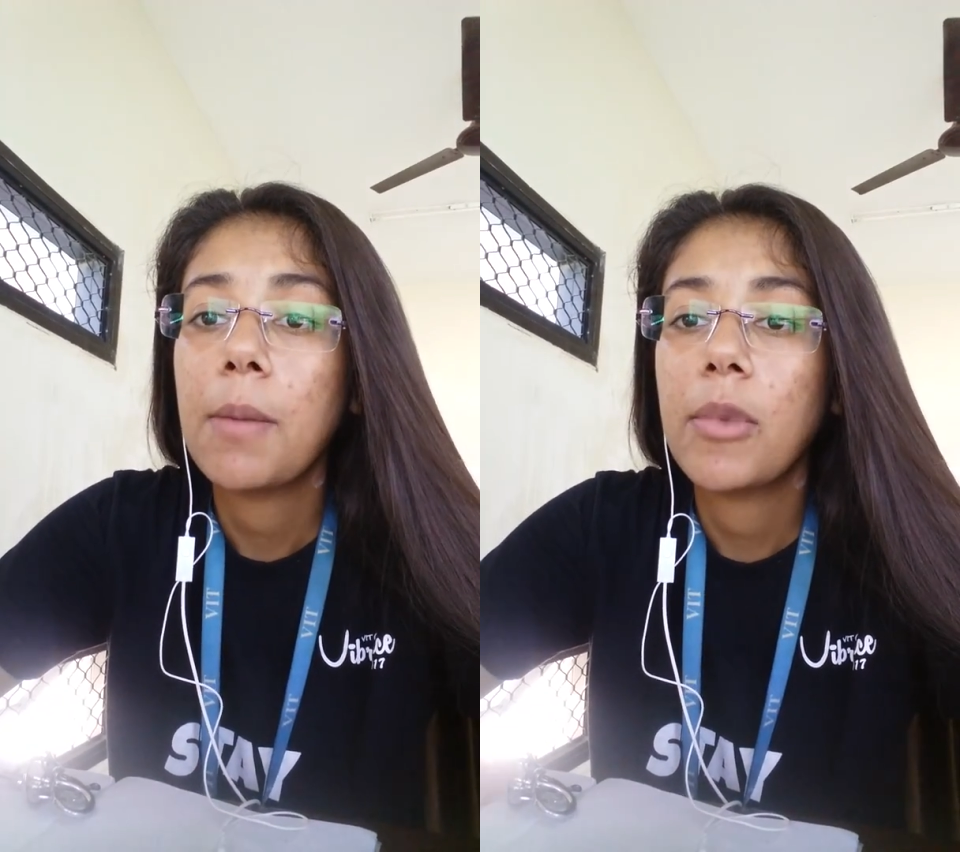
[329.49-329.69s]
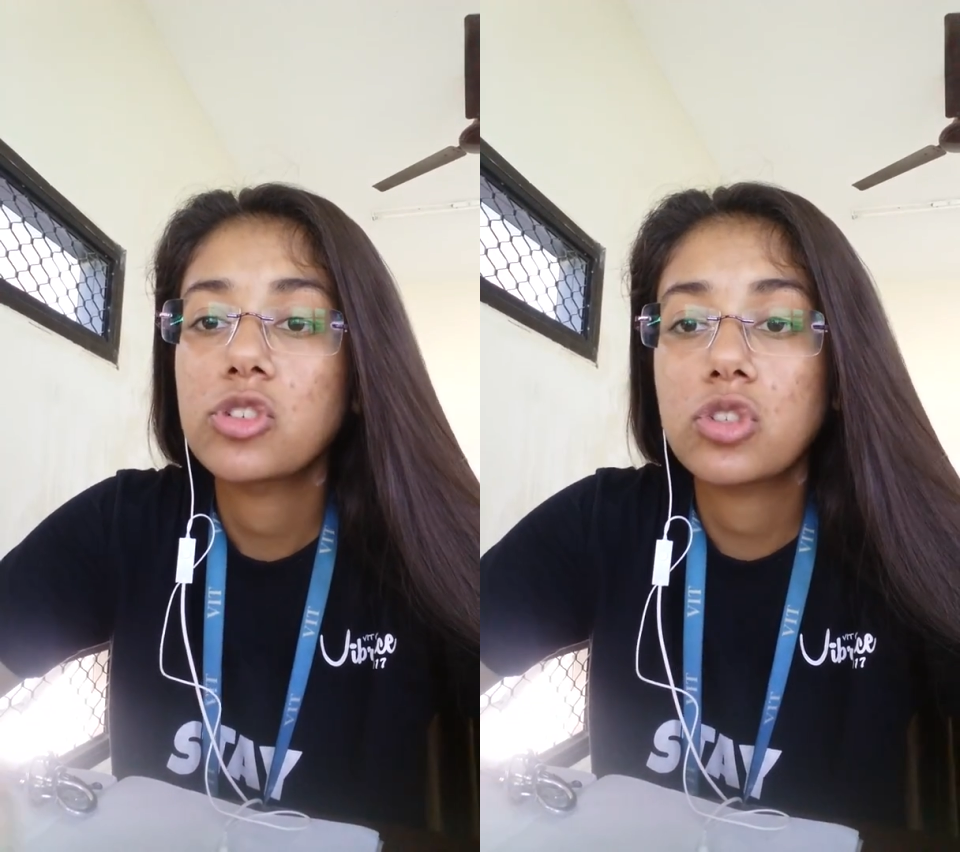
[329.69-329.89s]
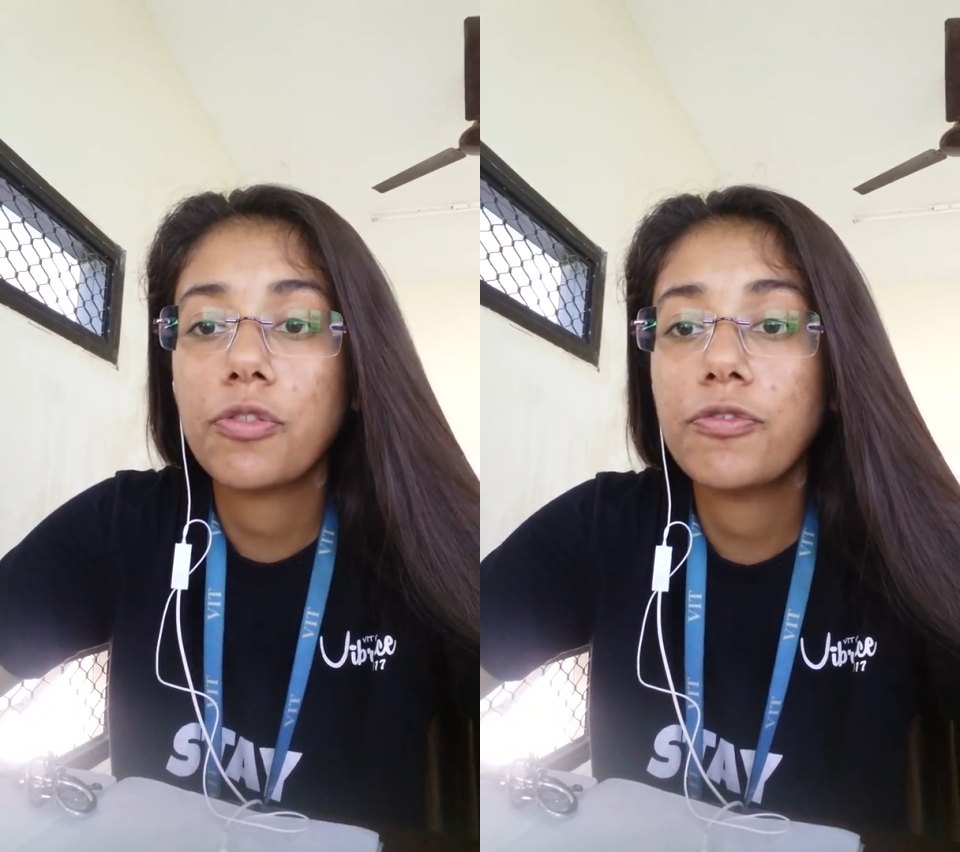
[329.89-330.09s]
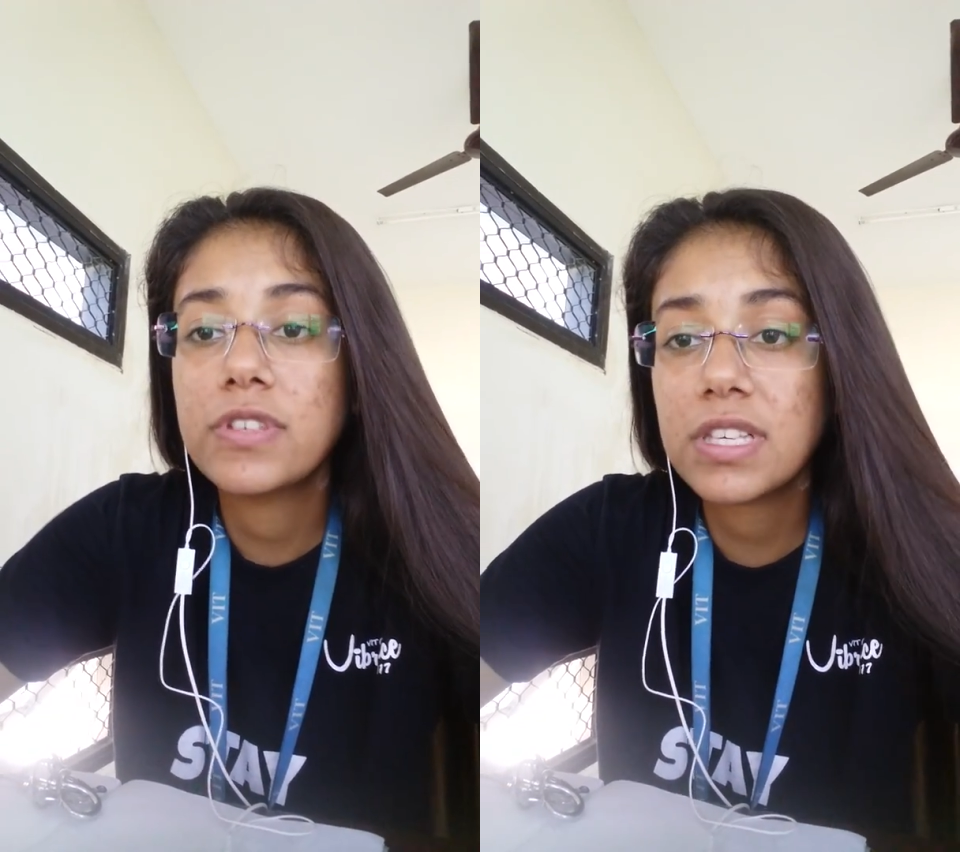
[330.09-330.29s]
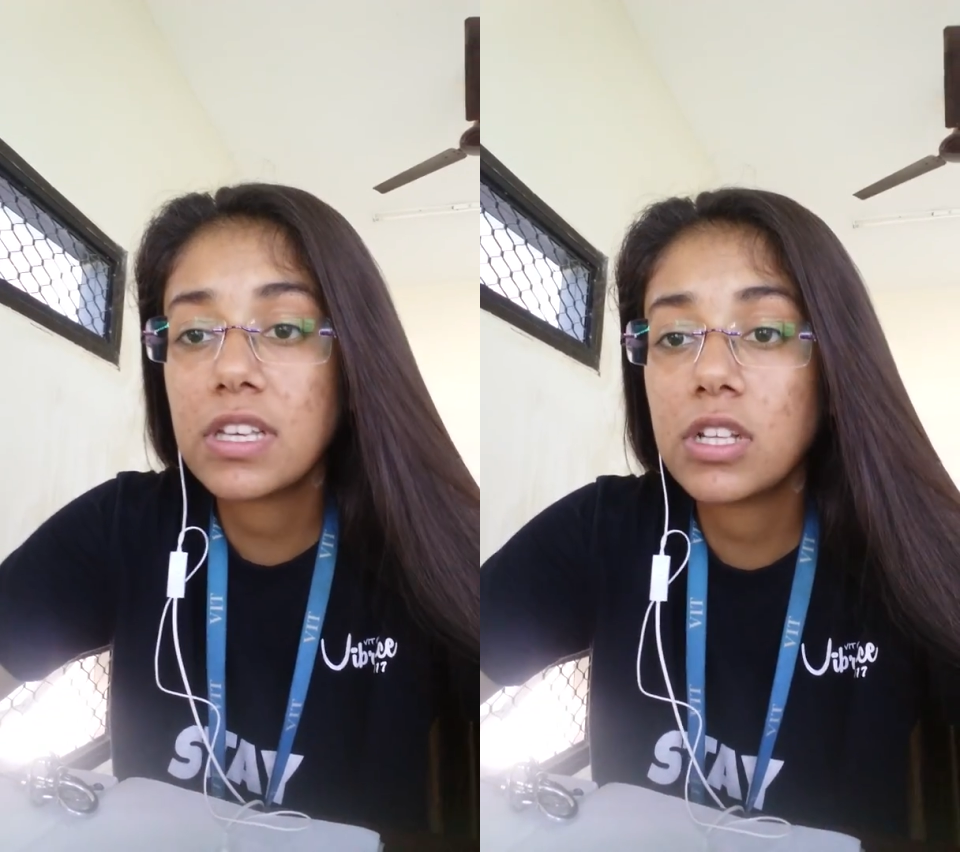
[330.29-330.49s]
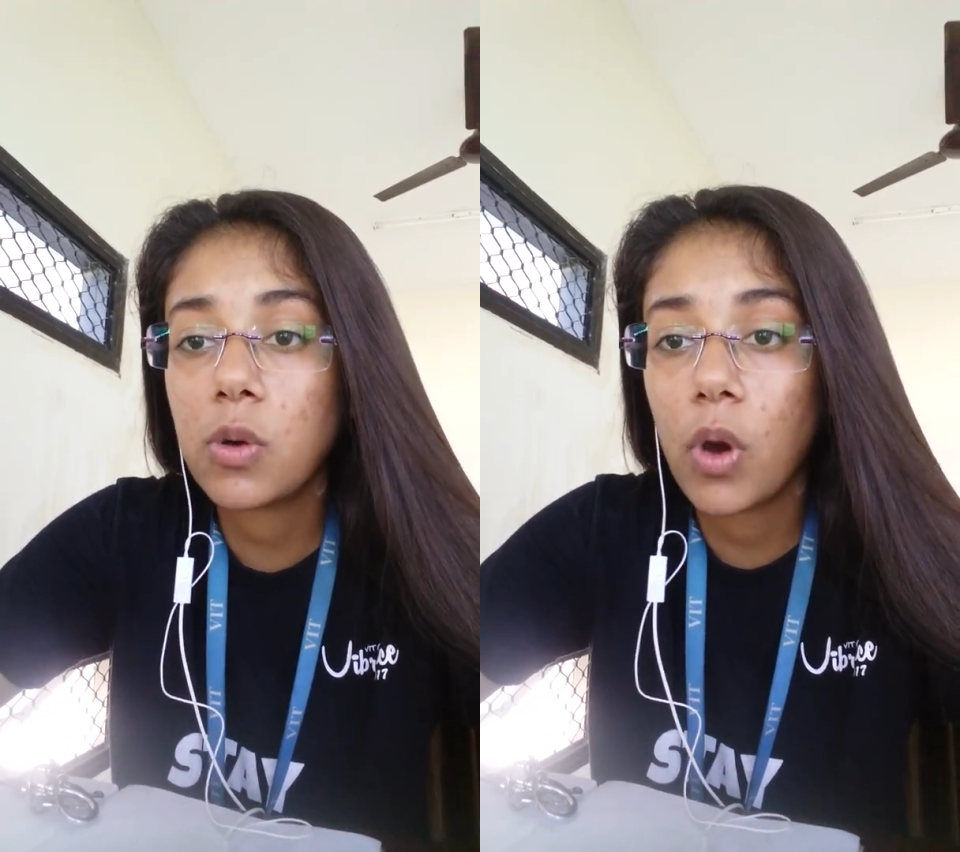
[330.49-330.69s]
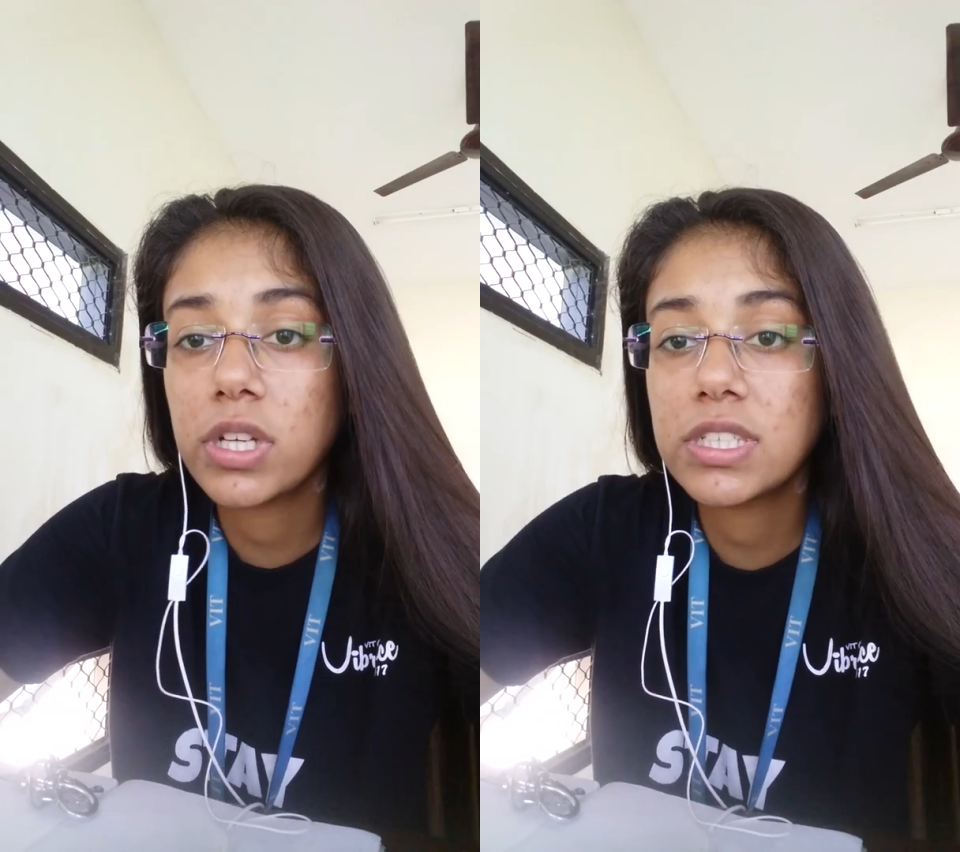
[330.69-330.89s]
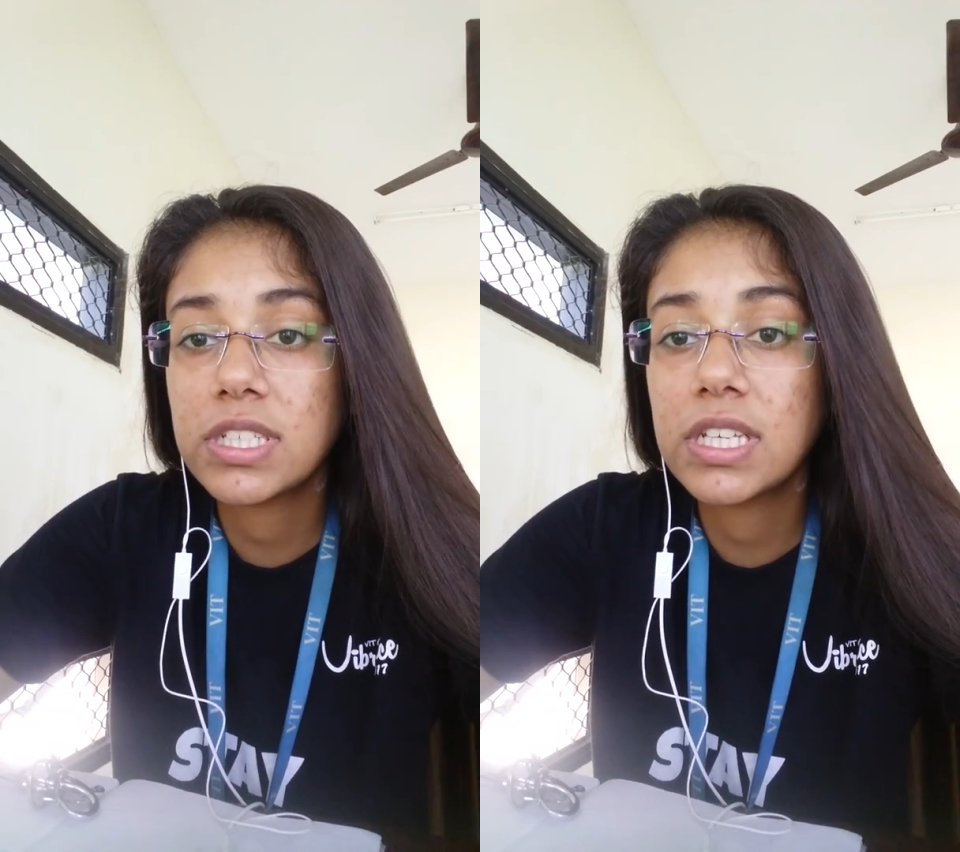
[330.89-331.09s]
measures of physical
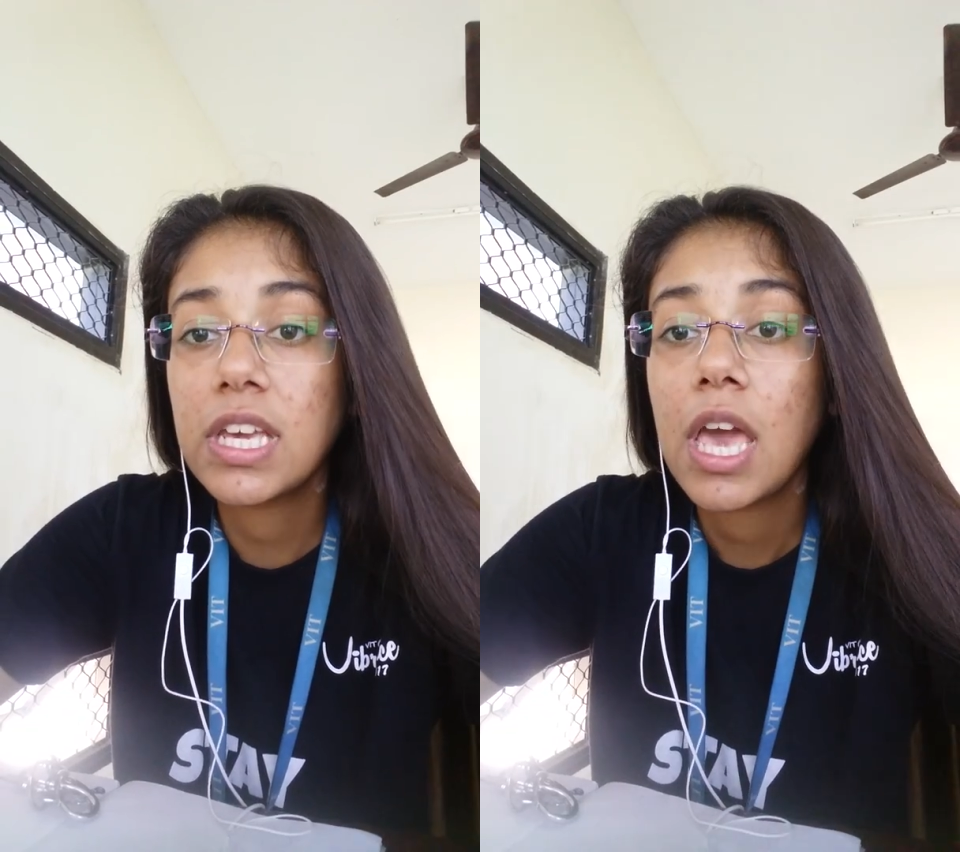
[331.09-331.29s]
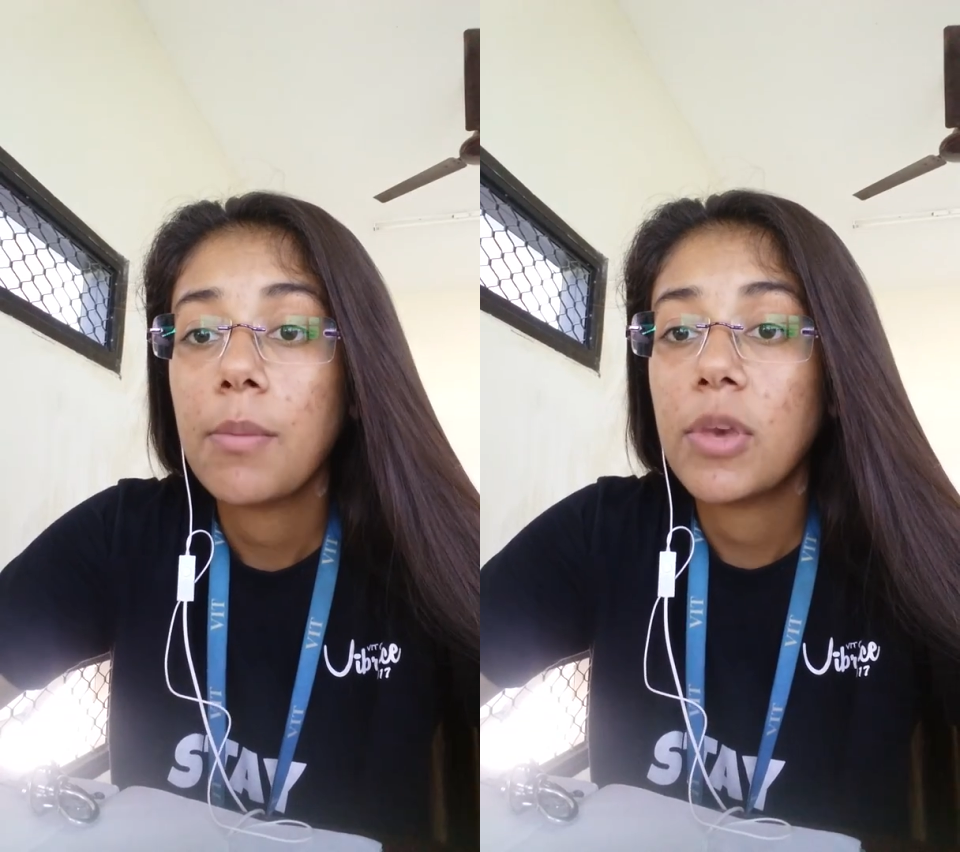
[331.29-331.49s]
quality,